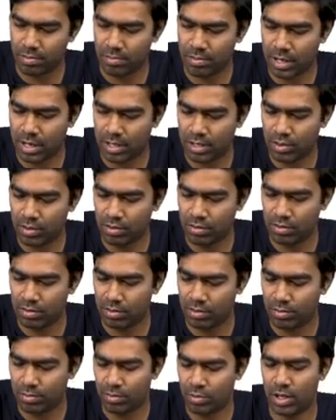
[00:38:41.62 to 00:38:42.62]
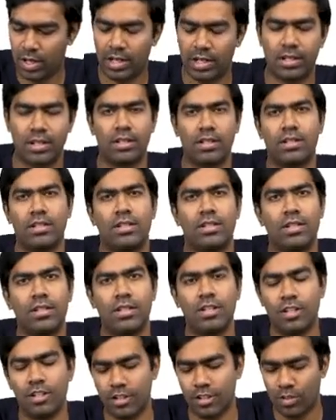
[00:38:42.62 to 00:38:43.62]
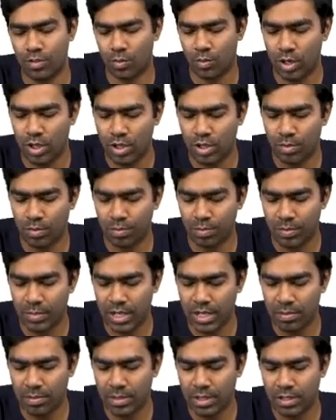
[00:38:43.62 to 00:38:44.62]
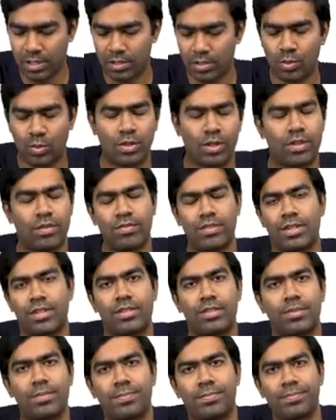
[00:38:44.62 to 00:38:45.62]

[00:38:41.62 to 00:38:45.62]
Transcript: Macroprolactin. What do you mean by this hook effect?